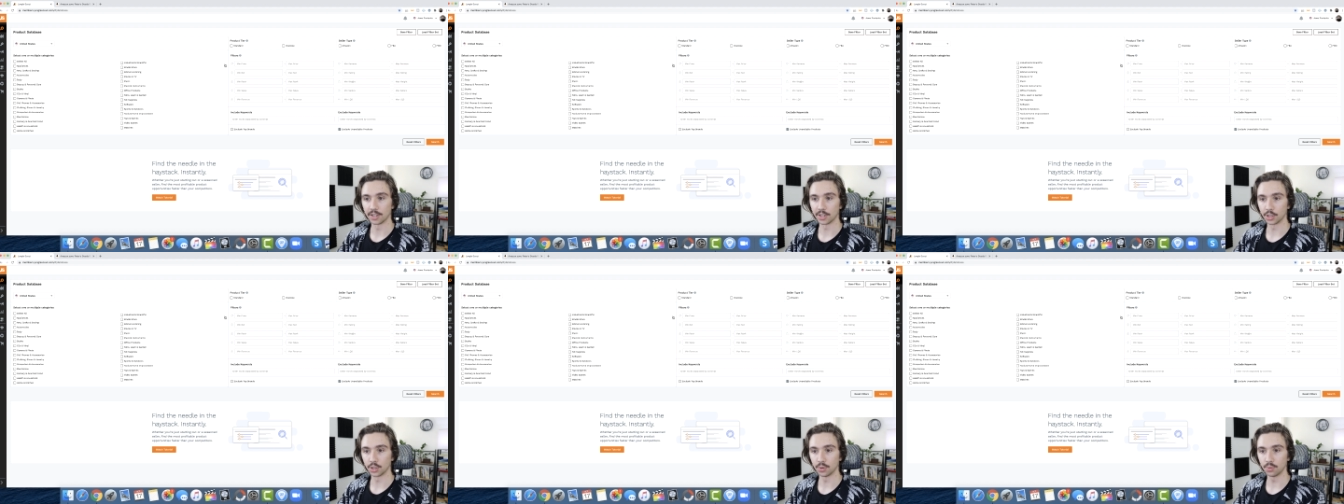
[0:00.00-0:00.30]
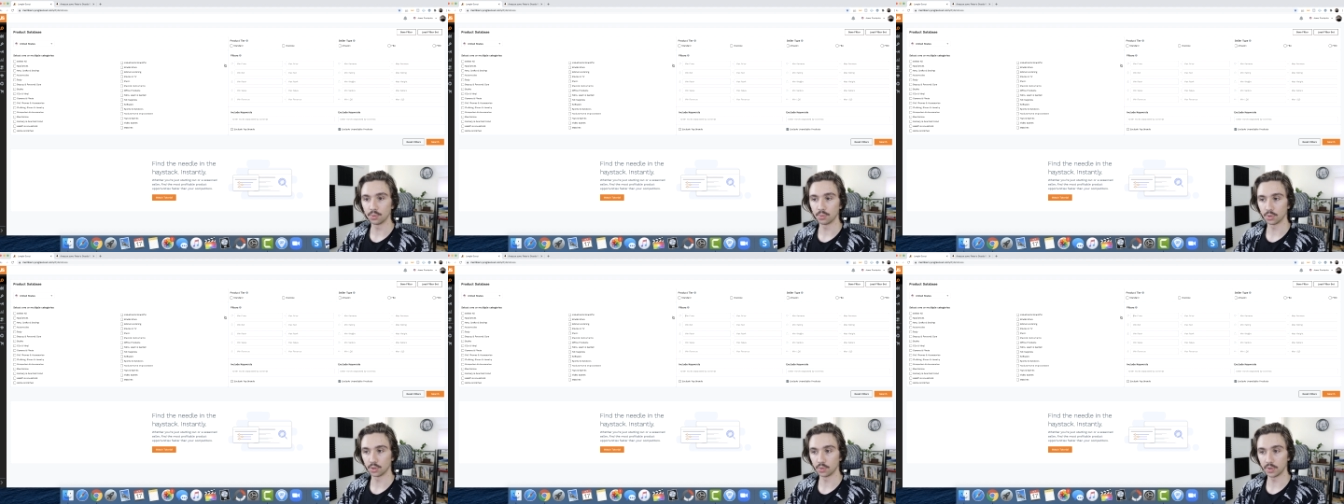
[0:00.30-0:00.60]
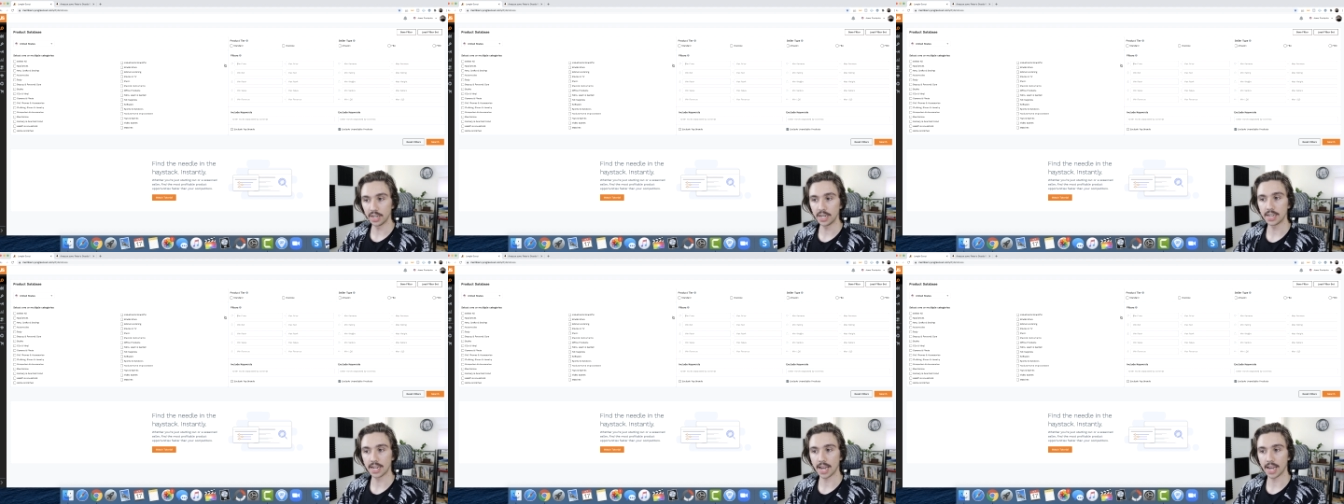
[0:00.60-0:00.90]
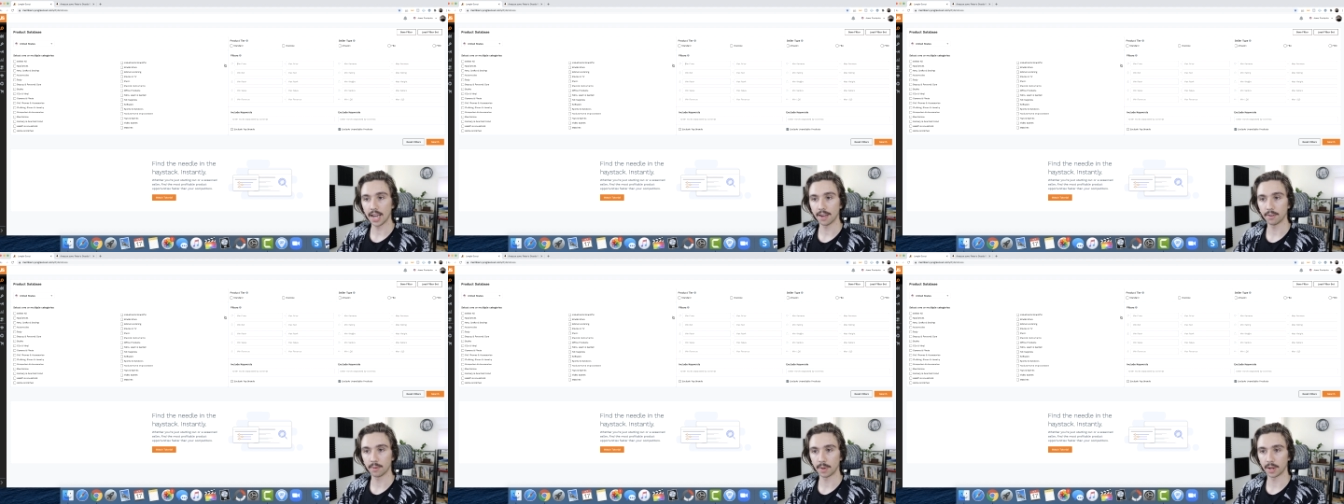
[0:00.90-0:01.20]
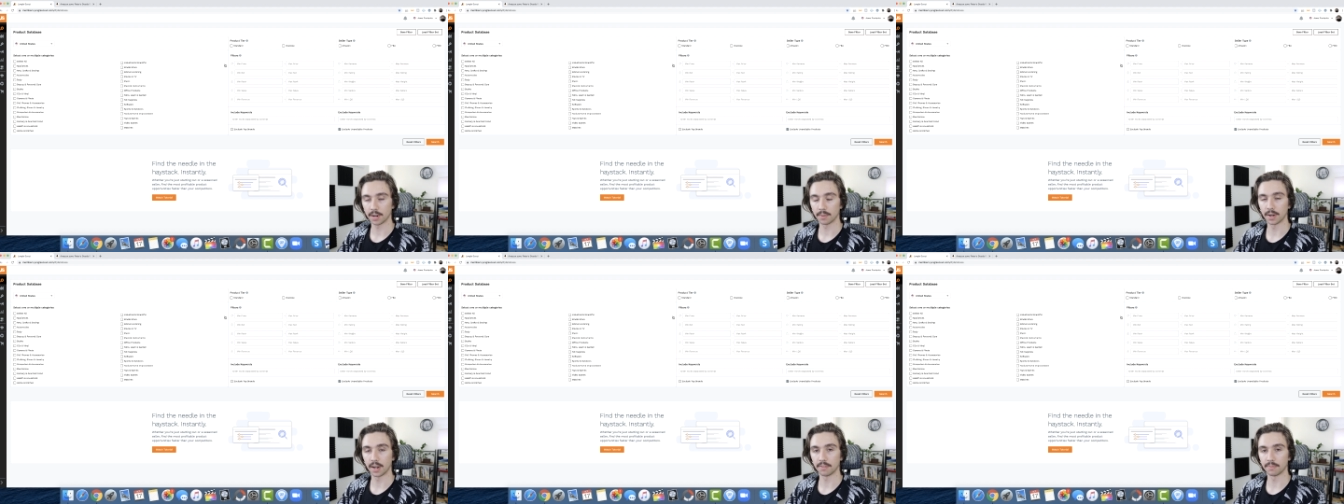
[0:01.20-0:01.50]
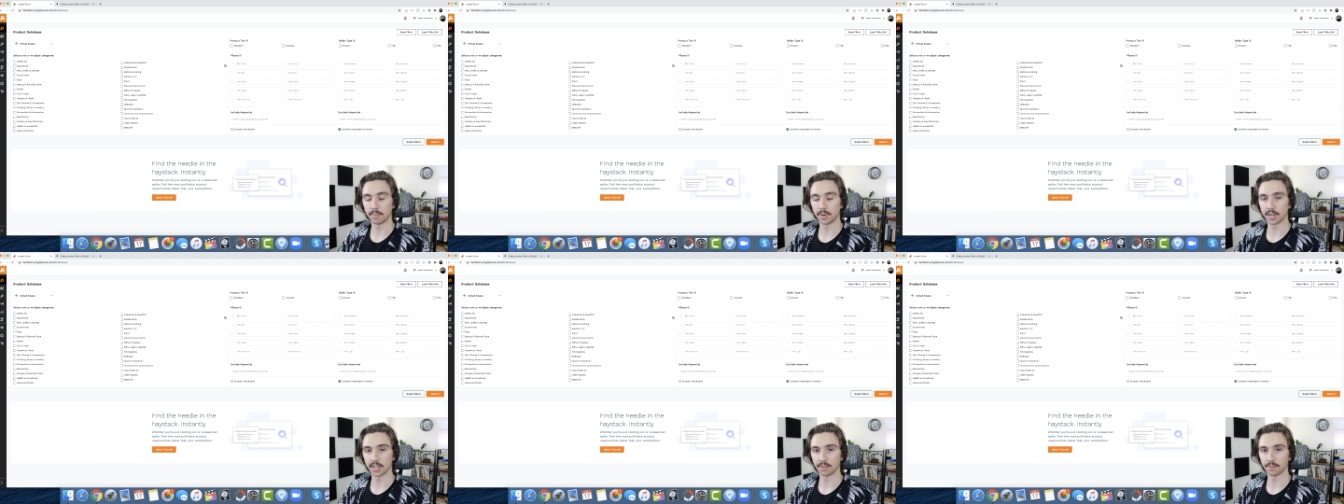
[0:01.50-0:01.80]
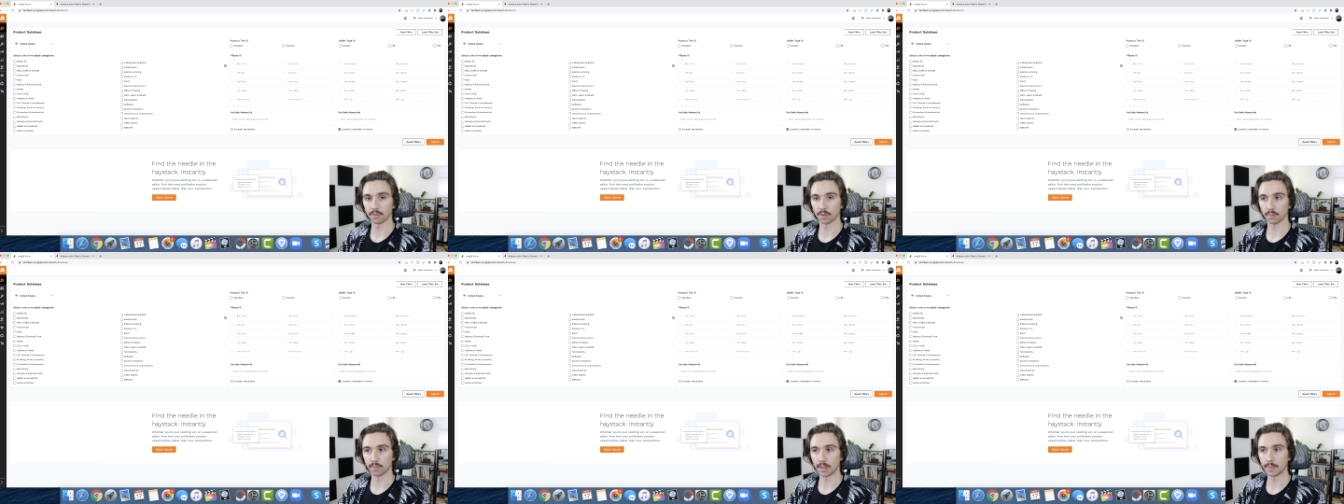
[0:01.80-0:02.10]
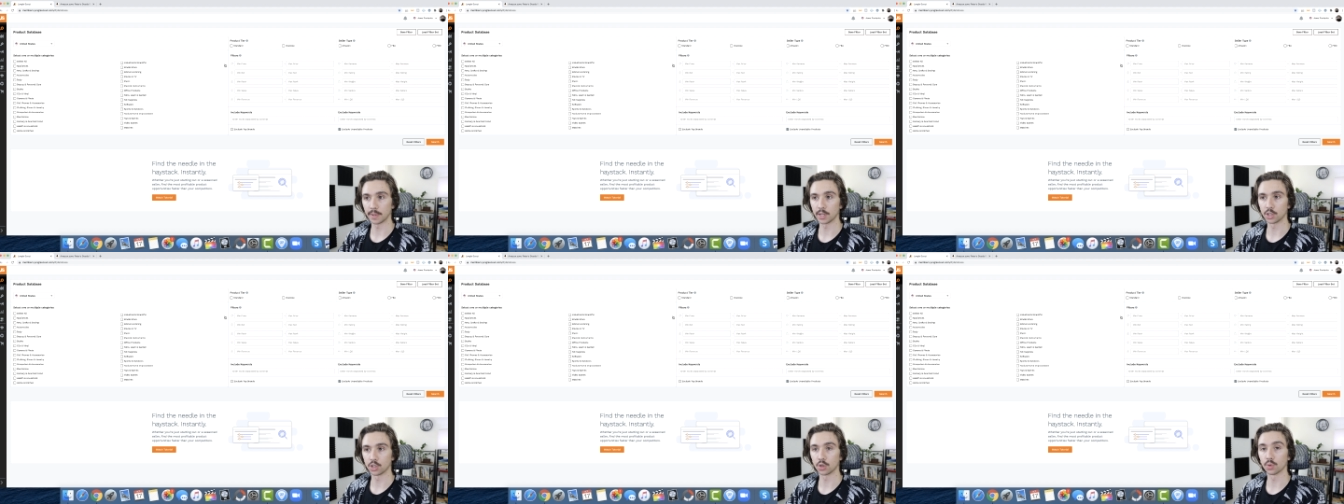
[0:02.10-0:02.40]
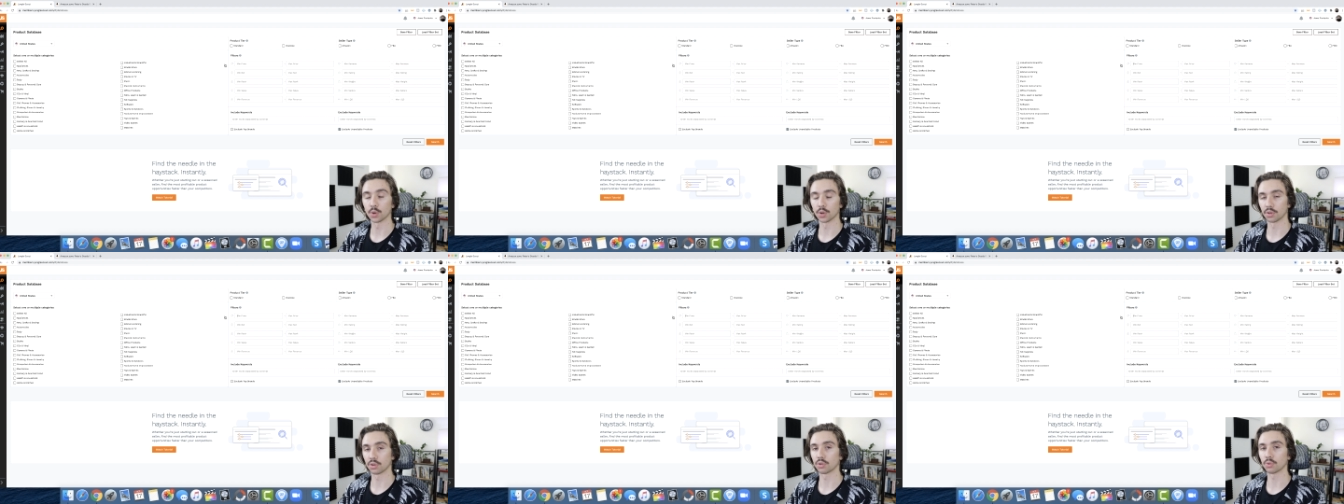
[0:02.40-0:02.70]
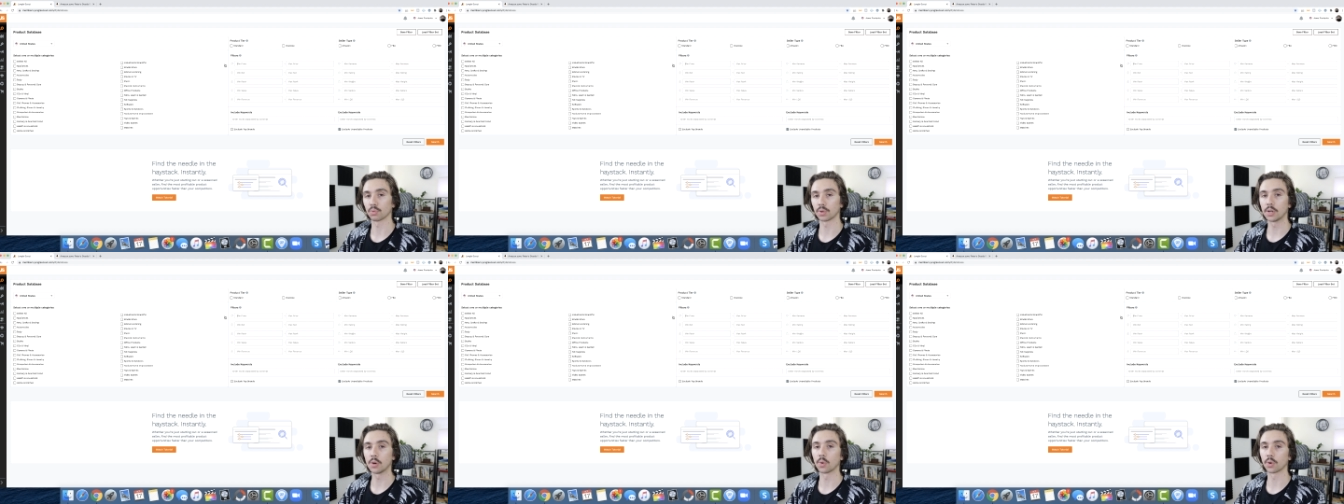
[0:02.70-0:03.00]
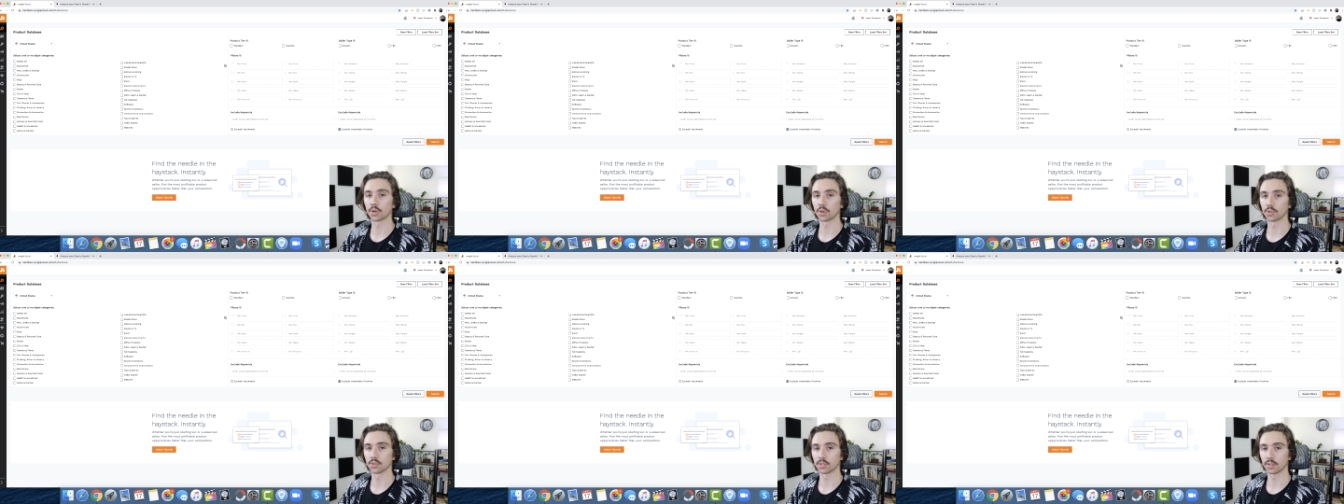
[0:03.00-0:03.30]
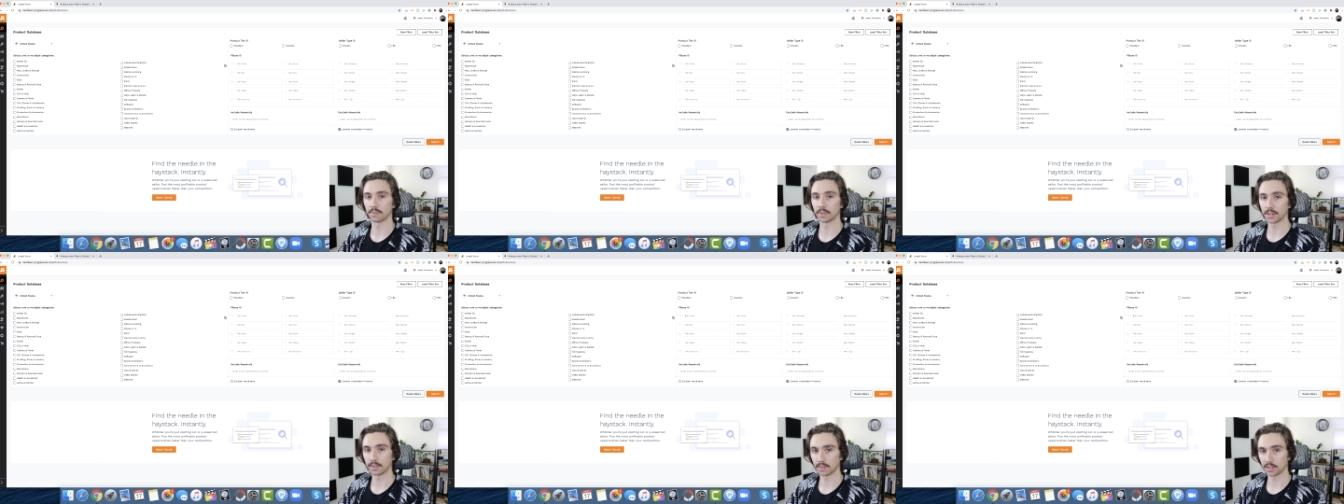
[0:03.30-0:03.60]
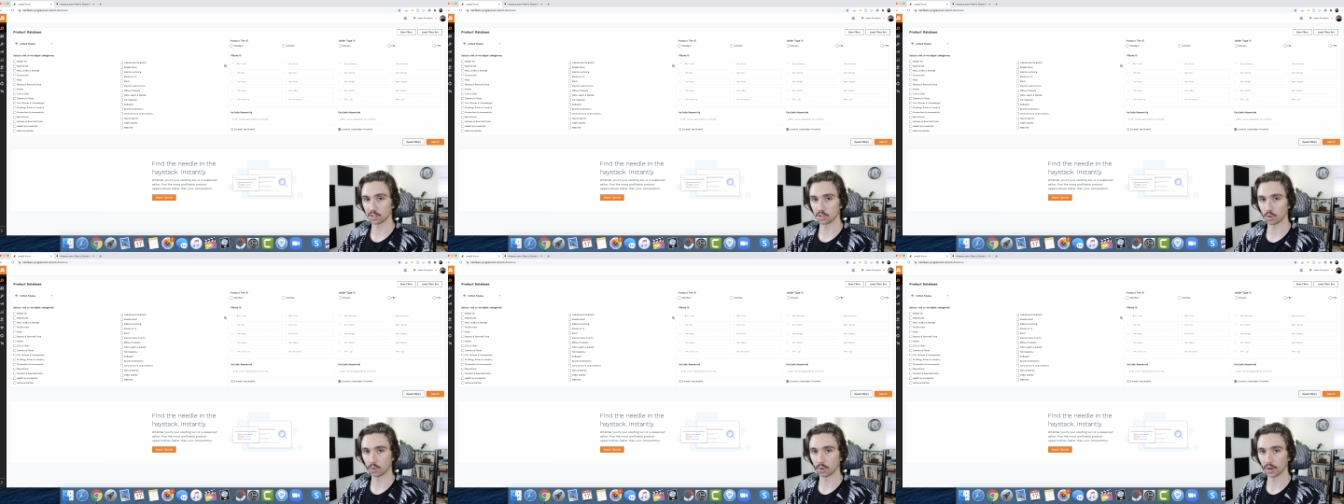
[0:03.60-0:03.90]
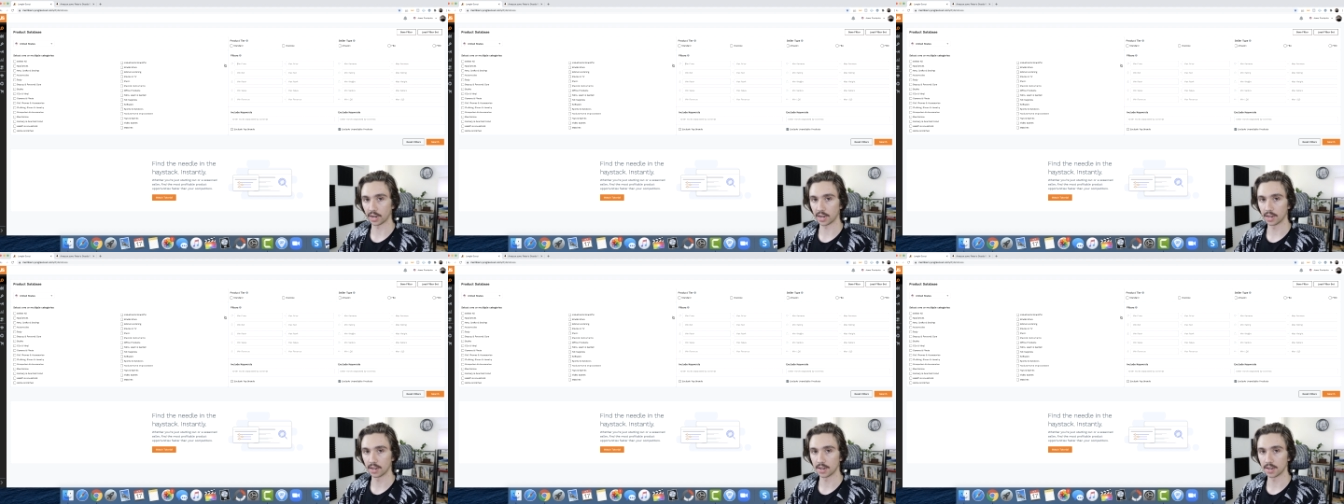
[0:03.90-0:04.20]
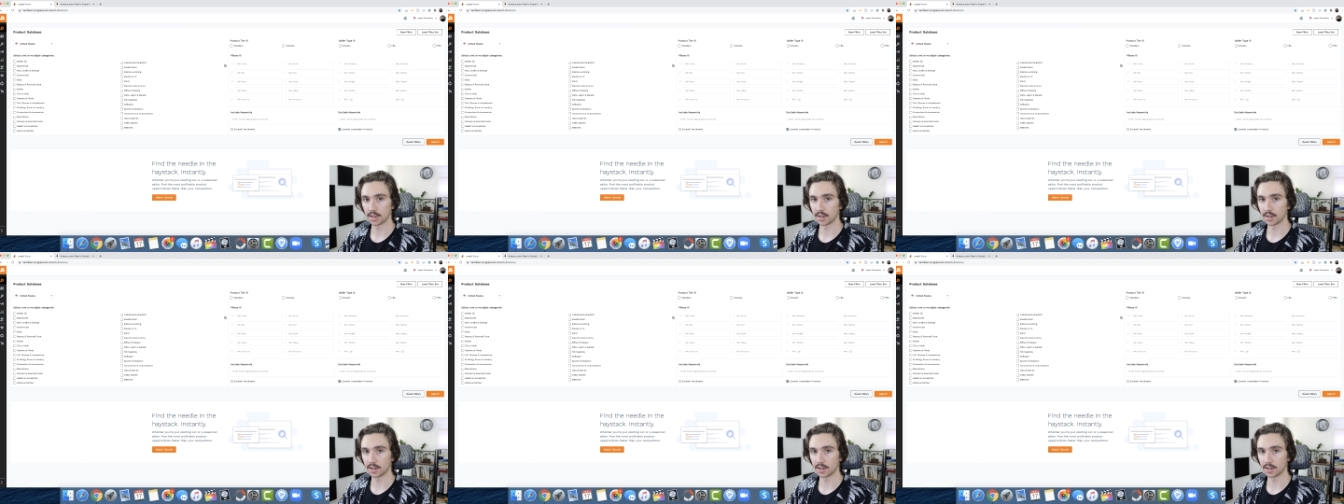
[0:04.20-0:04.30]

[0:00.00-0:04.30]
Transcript: You you need to have about enough money for maybe two or three orders of inventory,